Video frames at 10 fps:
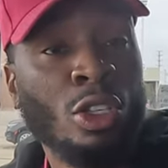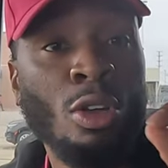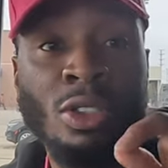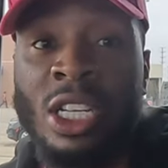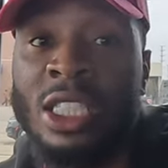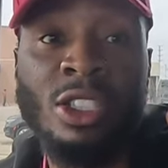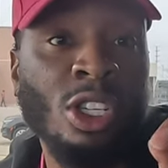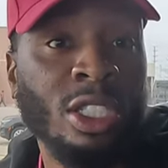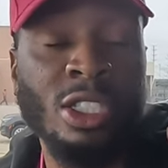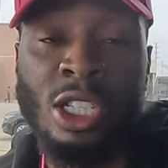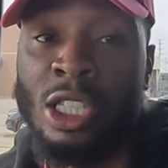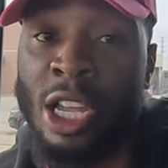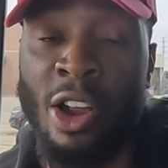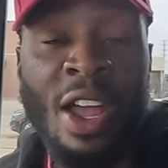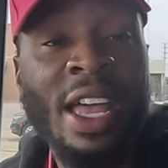So you're going to sit there, sit there,
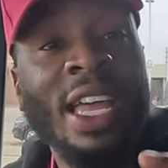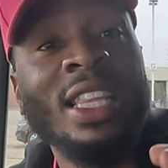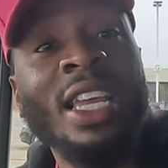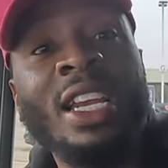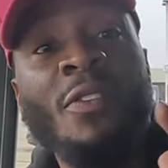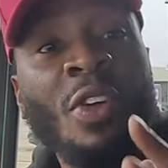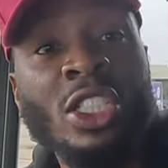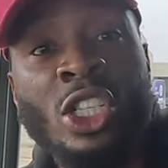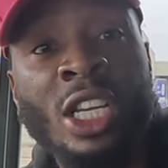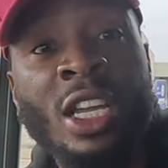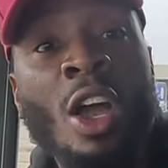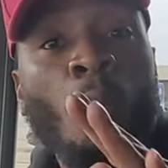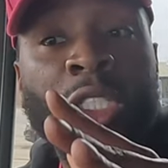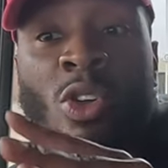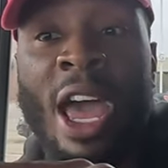sit there, and then eventually
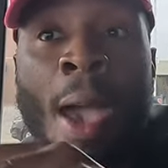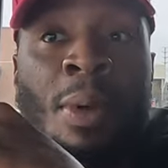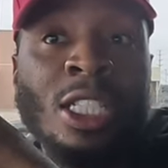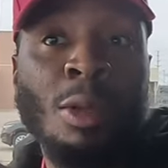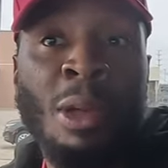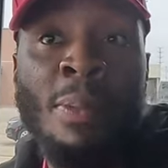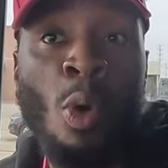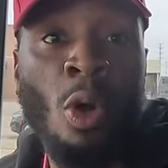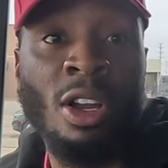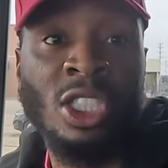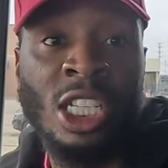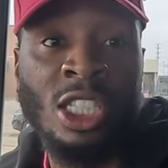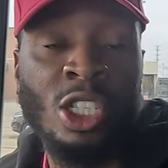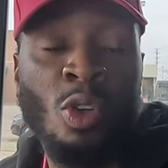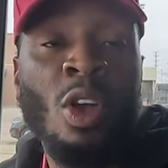what's going to happen is the people who are
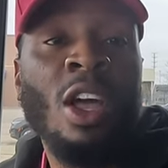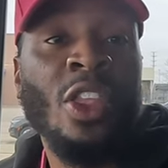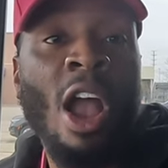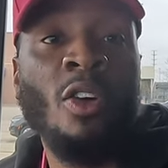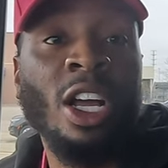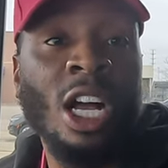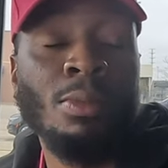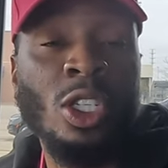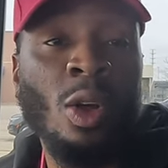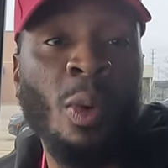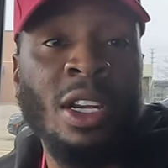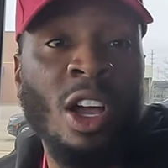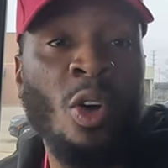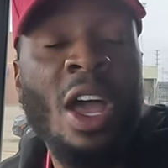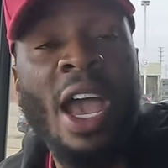assisting you, they're going to come to your
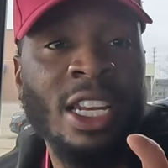window.